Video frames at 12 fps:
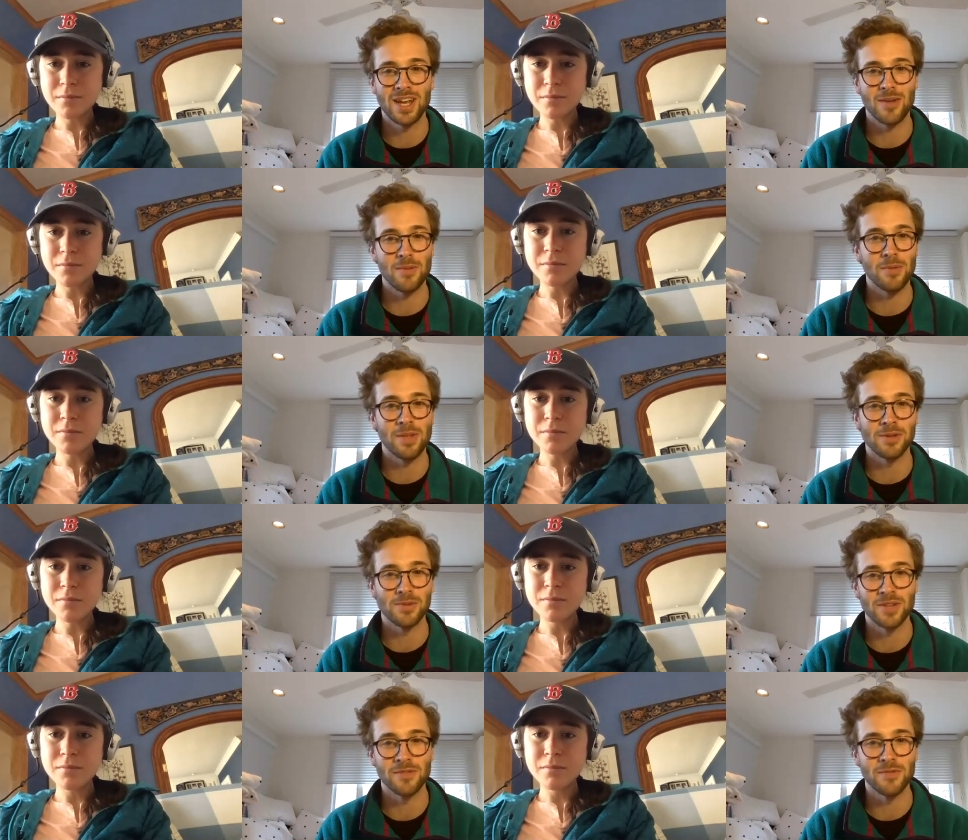Speaker 1: and i remember that
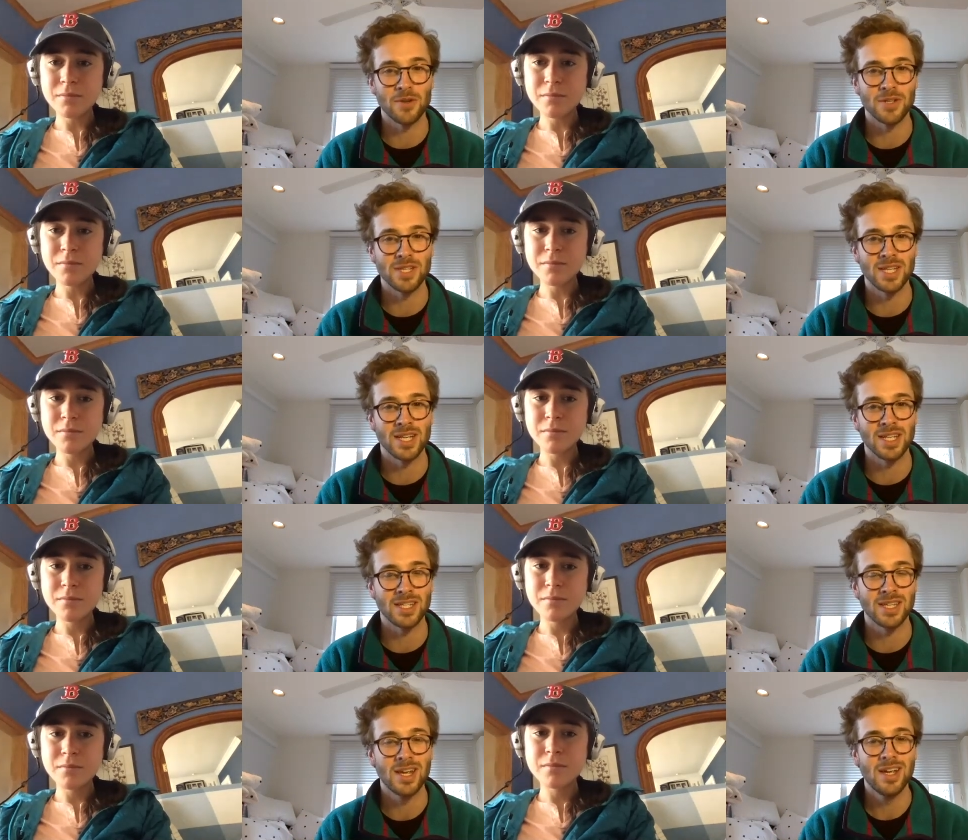was one of the first
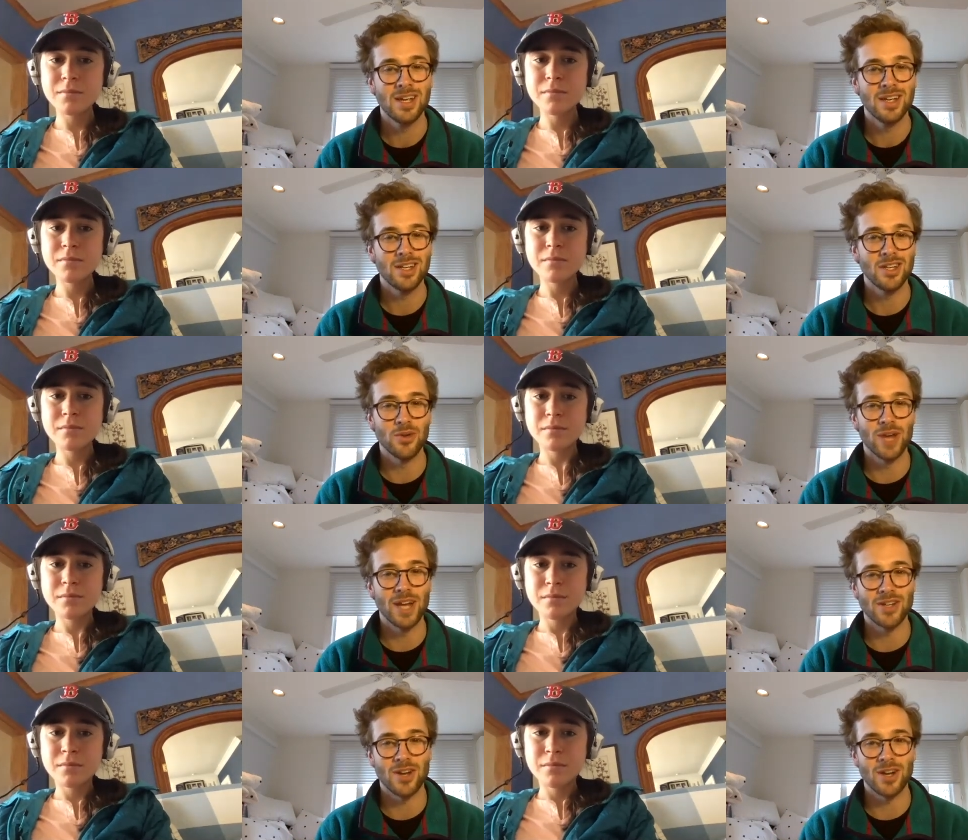things you
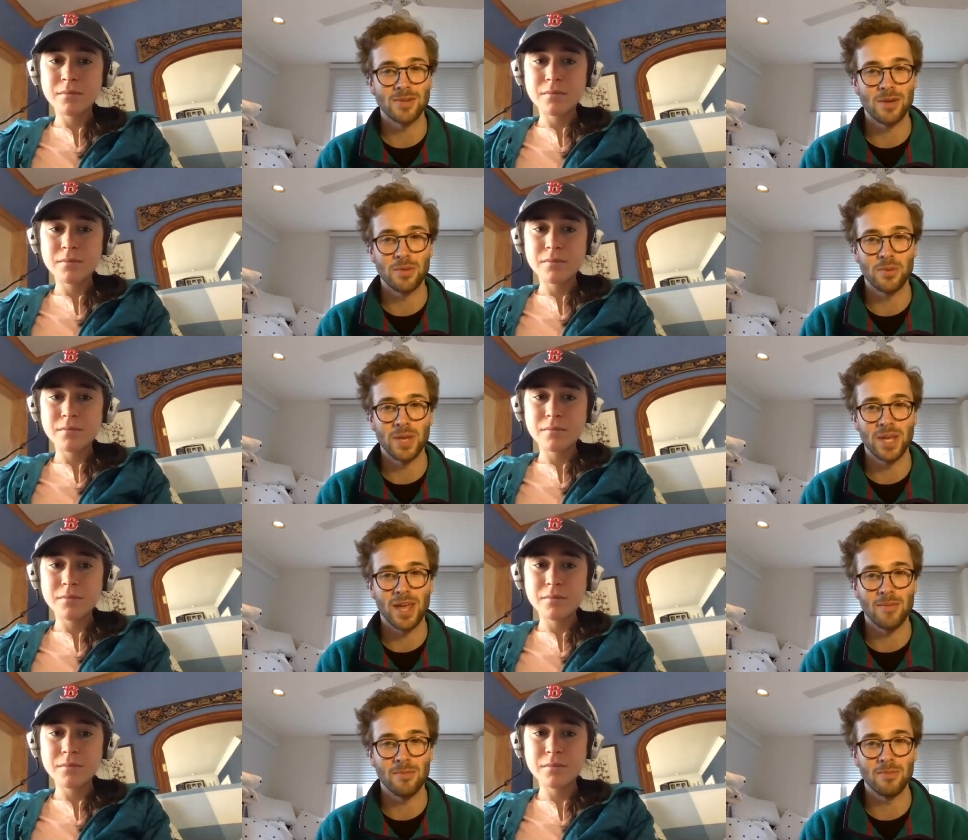and i talked about when we
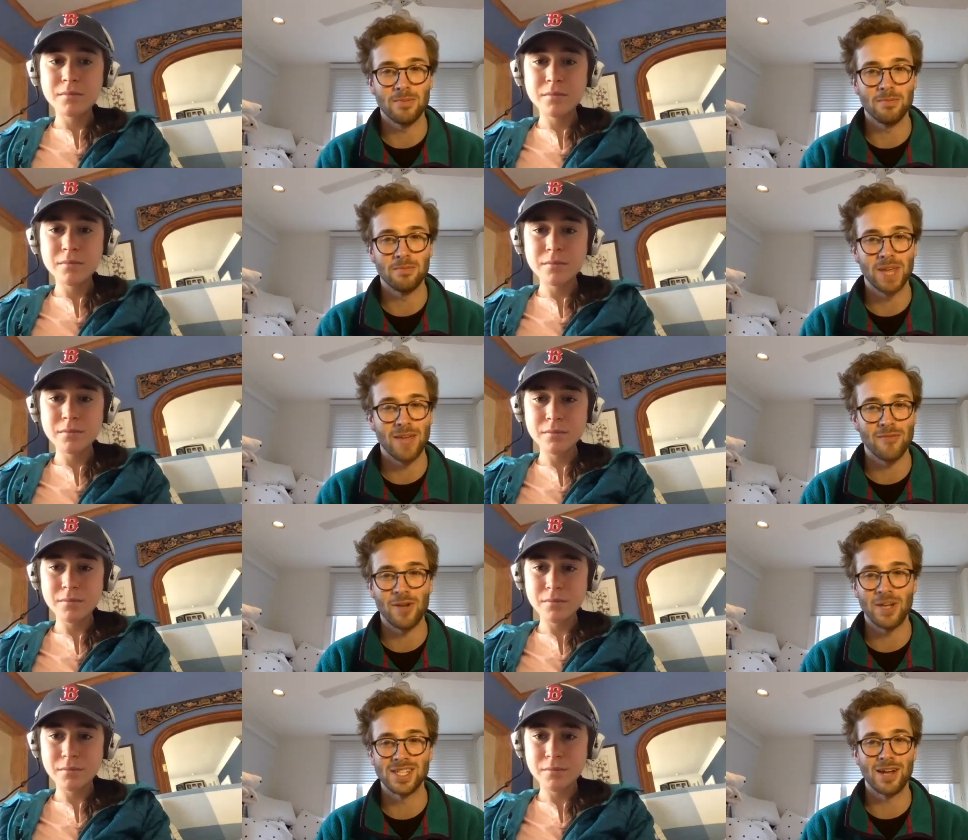came became
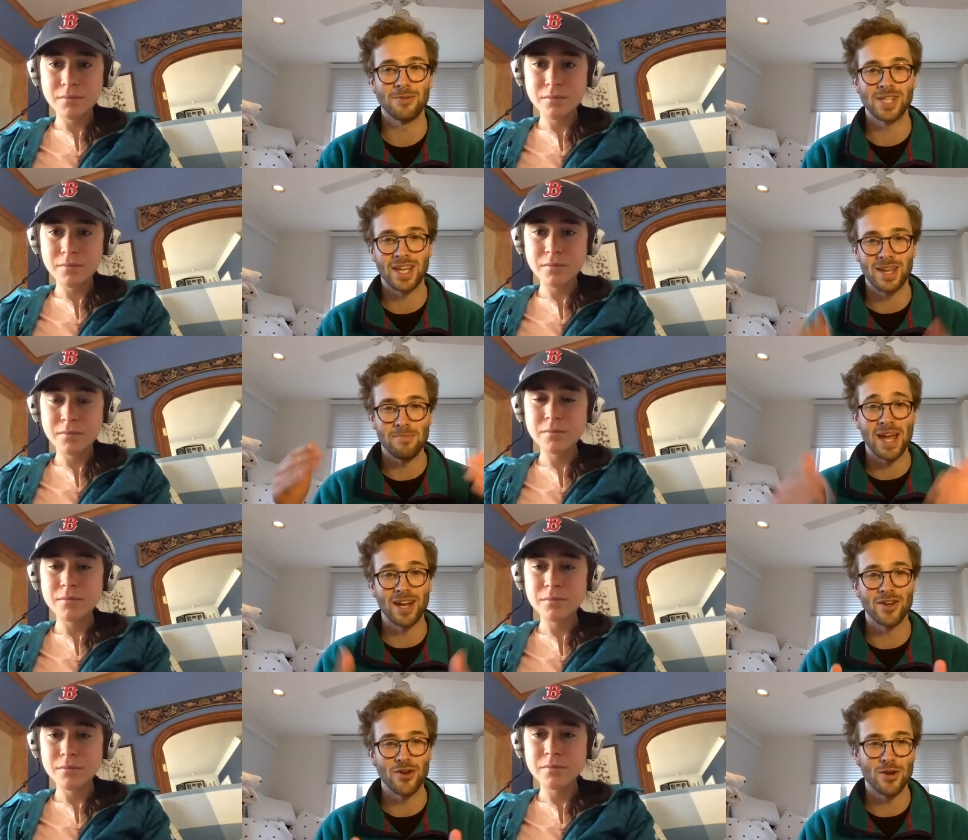friends and i was like in
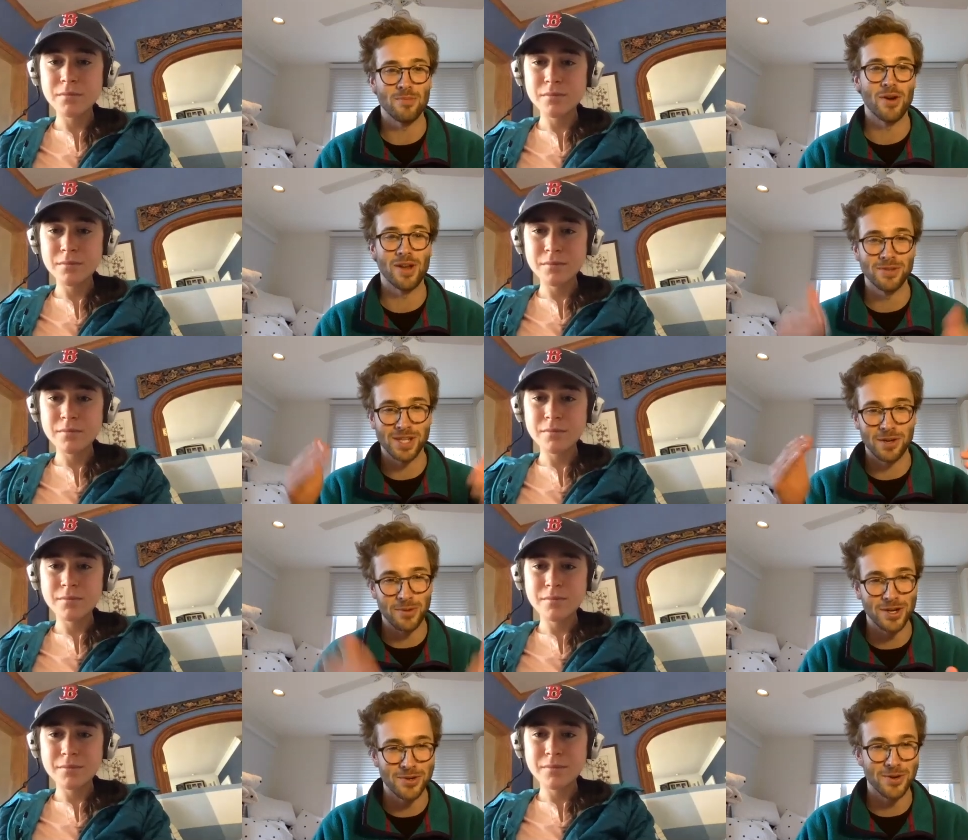mega nerd mode i was
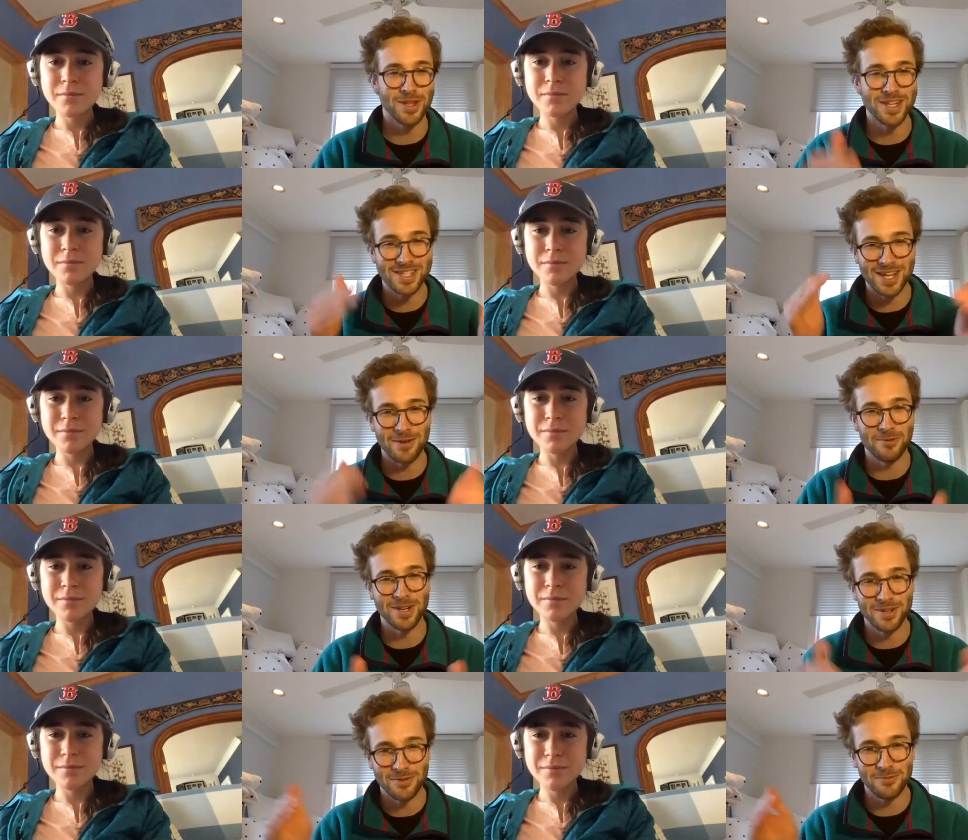like what do you do on this mm-hmm. day
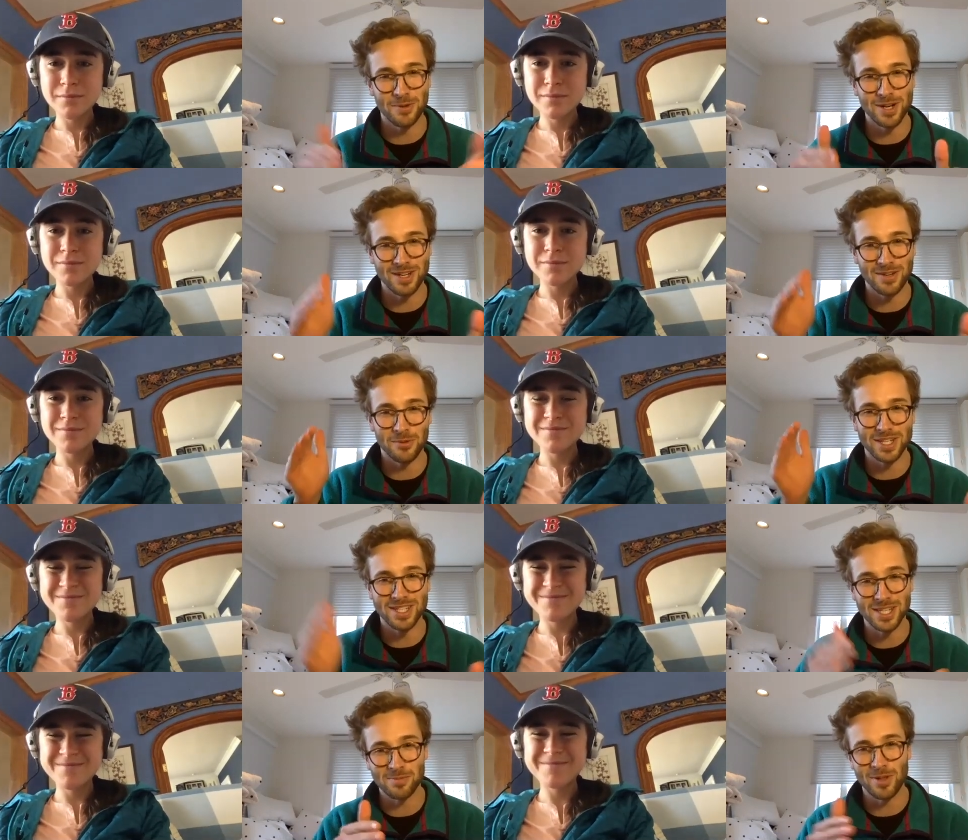what do you do what do you, what
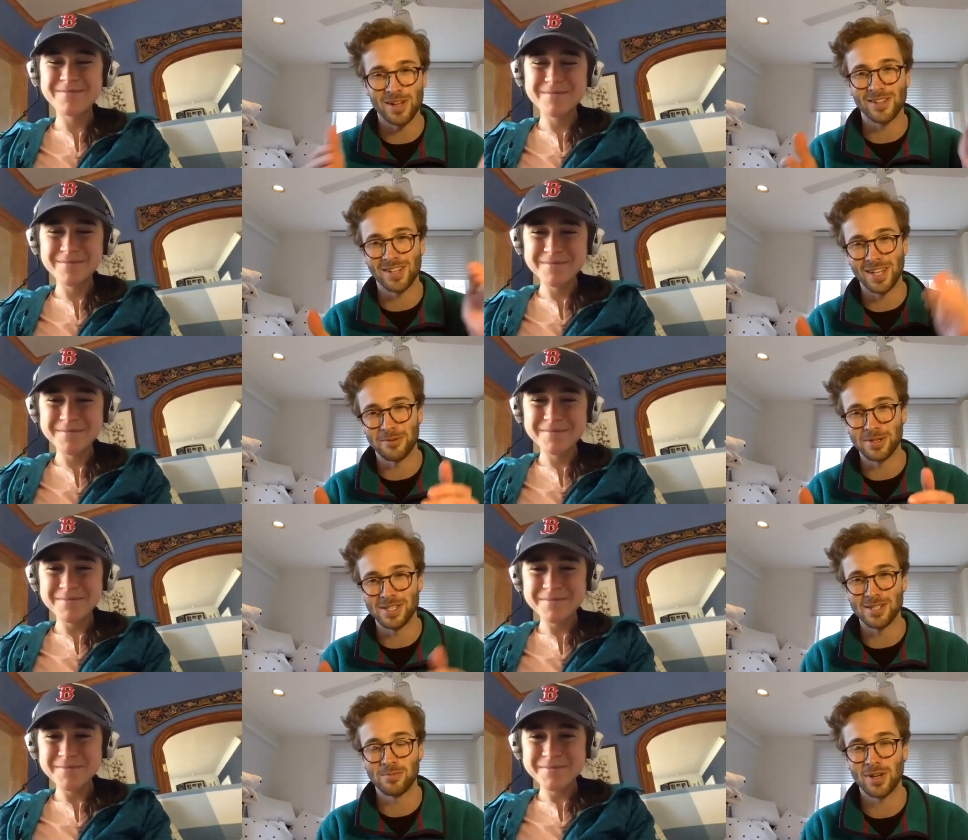does this block look like
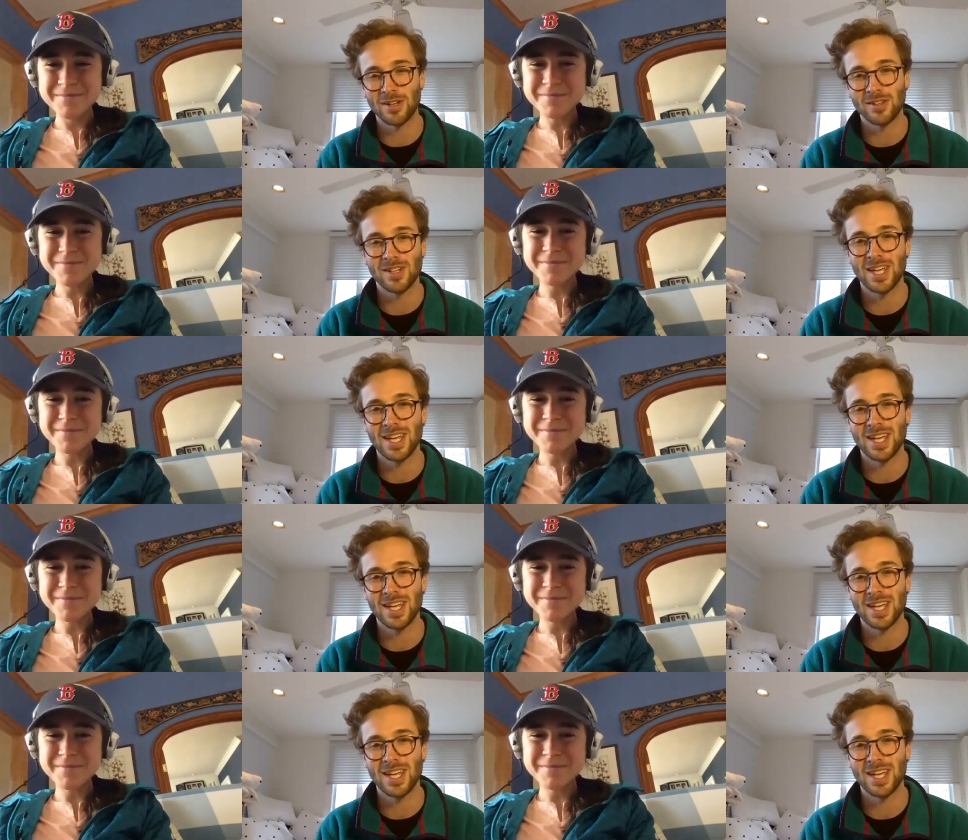what does this block look